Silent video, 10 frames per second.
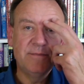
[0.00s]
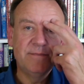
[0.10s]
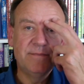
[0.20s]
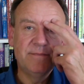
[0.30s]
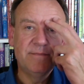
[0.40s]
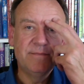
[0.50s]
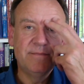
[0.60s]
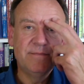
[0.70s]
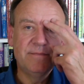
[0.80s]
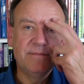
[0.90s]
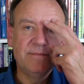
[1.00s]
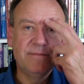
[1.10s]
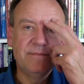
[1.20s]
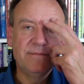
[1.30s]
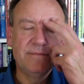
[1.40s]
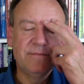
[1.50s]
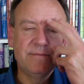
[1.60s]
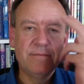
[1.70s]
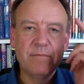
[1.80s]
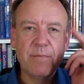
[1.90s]

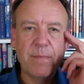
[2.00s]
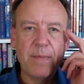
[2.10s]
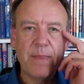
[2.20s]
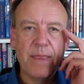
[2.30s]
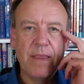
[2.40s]
[no speech]